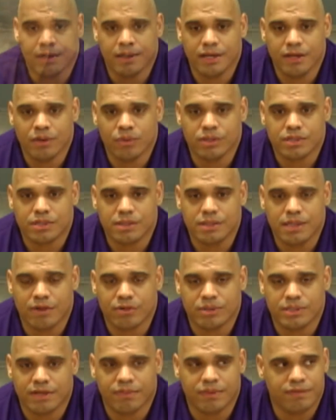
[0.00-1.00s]
I was
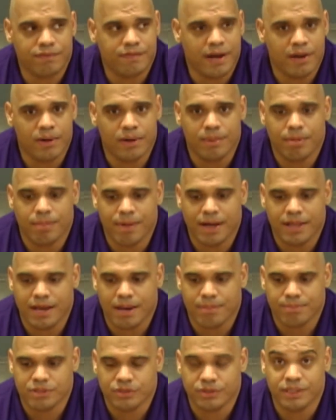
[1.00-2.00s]
definitely fired up about the
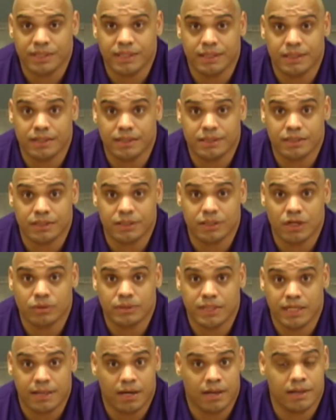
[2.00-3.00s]
opportunity to go
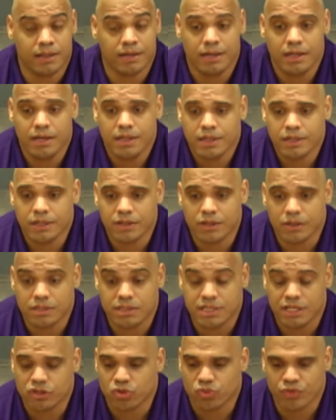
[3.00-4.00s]
take on, you know, the
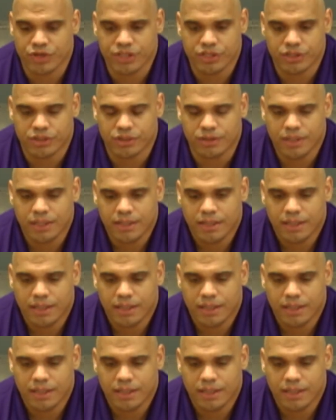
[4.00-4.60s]
Central Regional.